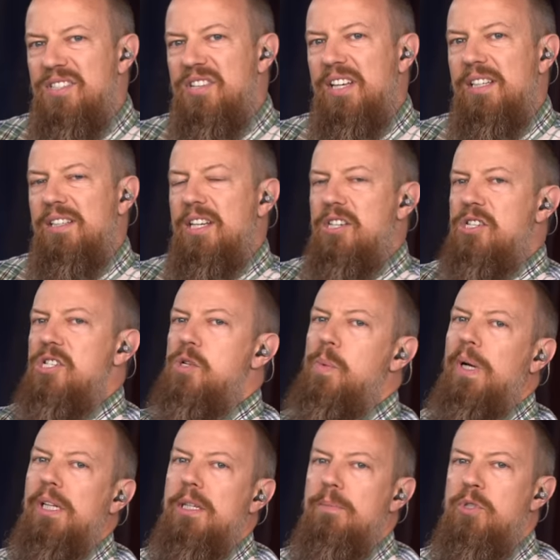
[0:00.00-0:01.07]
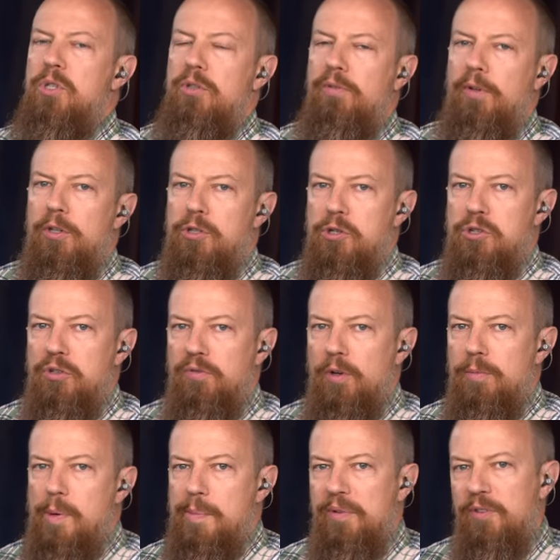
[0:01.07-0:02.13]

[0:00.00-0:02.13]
and salutations. Welcome to Photo Joseph's Photo Moment,